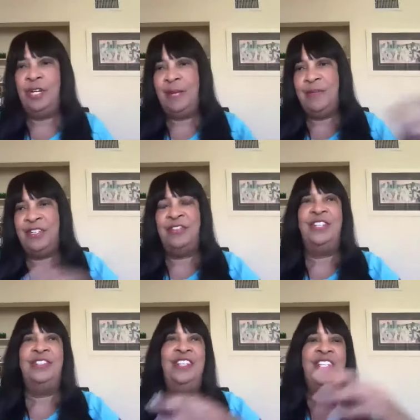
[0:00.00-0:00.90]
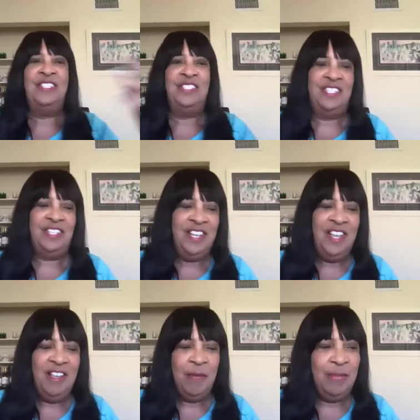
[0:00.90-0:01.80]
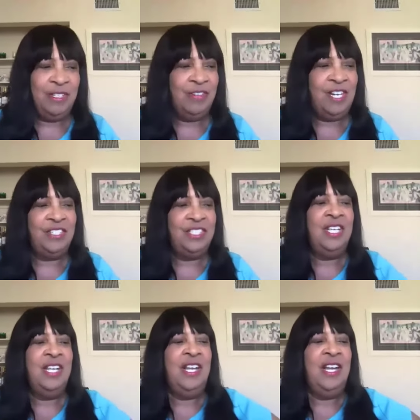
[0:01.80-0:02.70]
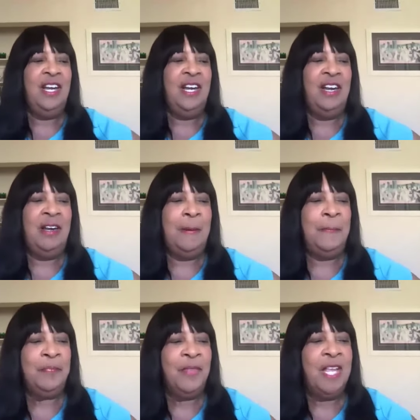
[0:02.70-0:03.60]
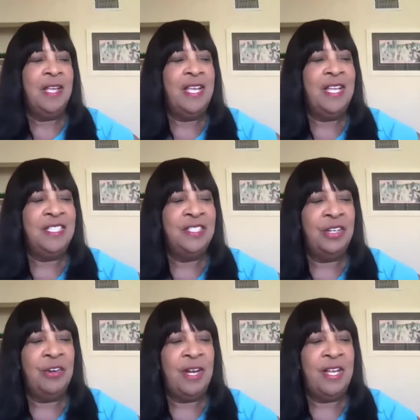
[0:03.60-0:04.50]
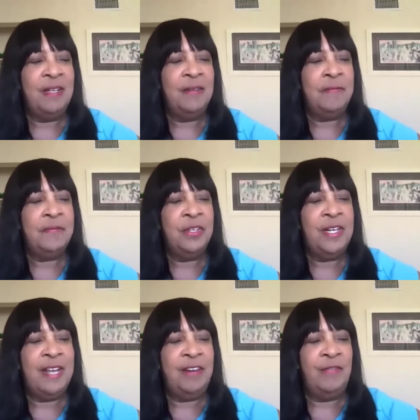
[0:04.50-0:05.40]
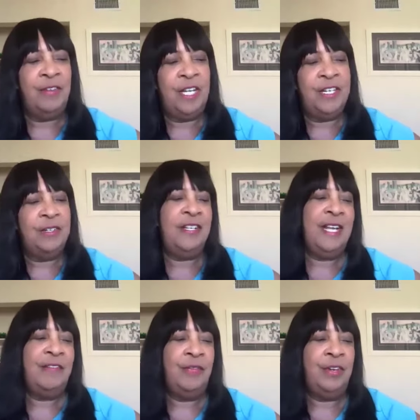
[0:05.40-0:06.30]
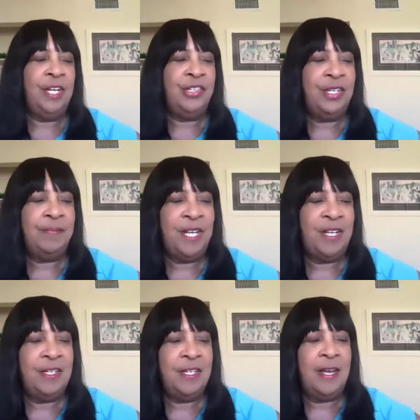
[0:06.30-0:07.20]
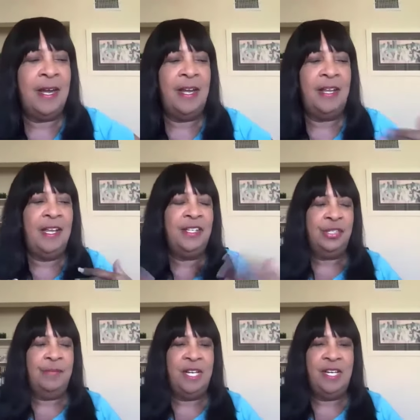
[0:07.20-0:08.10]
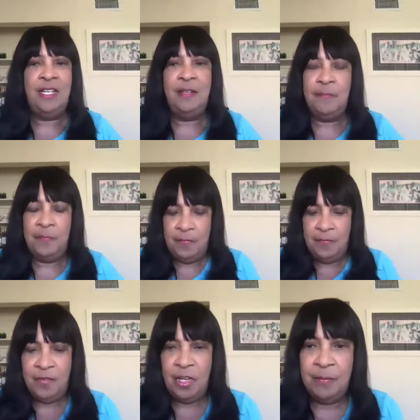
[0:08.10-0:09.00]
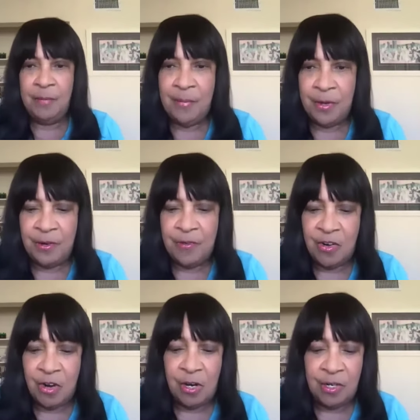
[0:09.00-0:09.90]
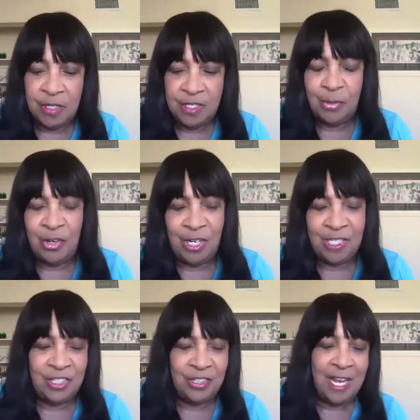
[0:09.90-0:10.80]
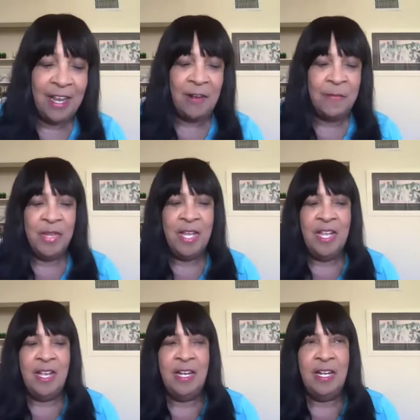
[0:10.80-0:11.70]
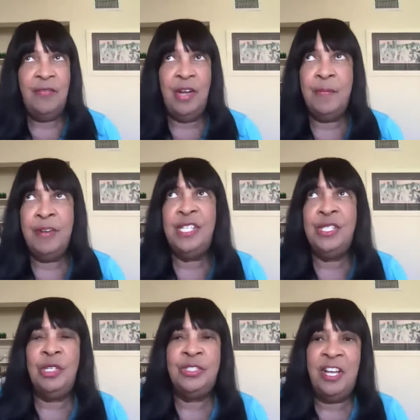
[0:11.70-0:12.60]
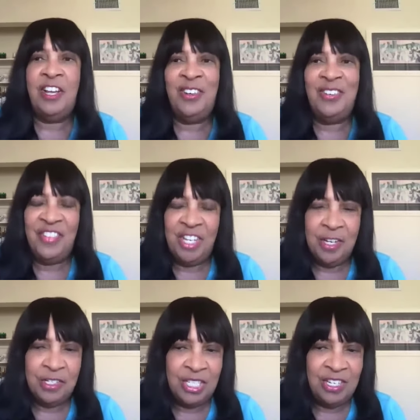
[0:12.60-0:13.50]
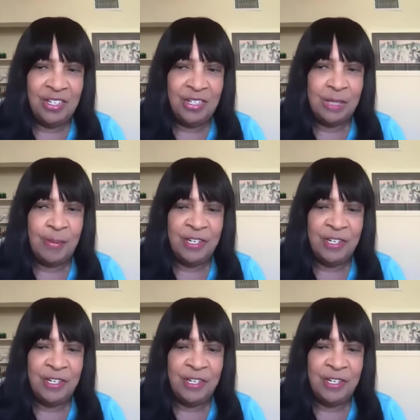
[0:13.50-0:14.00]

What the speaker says: demonstrations, women's rights. Um, and so I sort of had a revelation, not revelation, but I, like so many young people are experiencing now, felt pretty suicidal because here you'd spent your